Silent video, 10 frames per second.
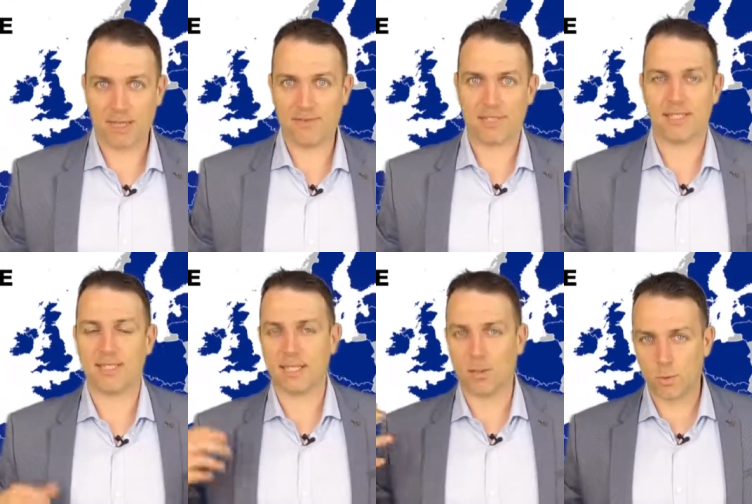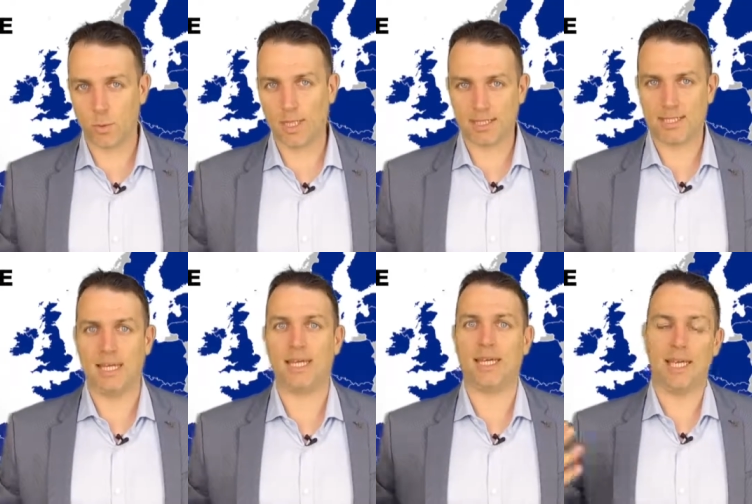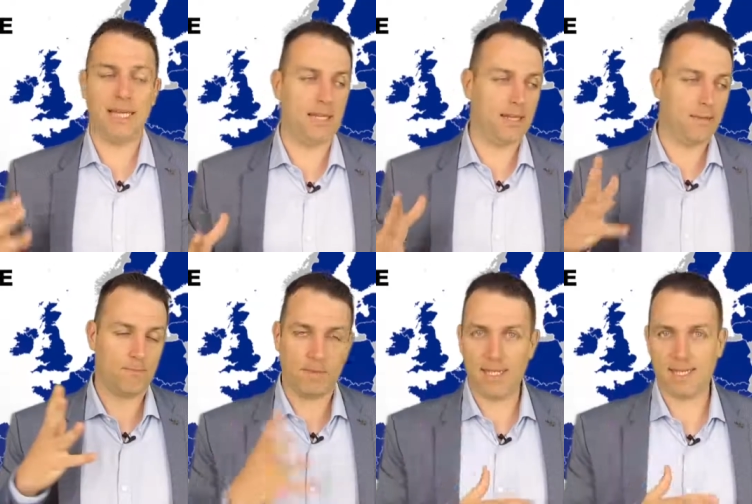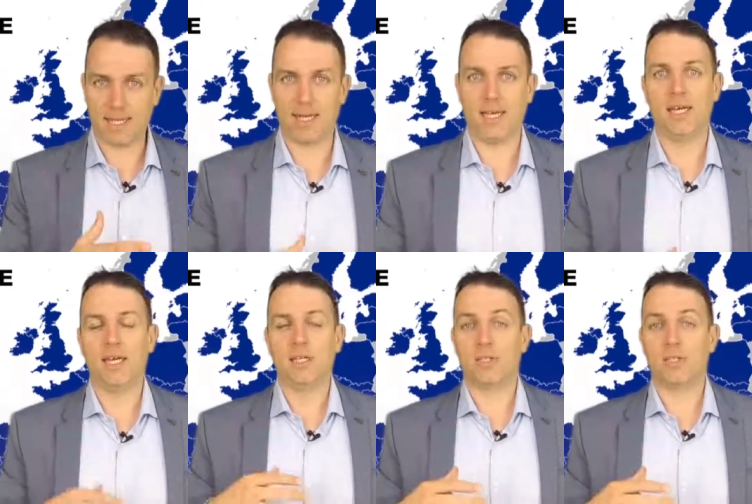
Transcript: deficits as we are seeing in Italy.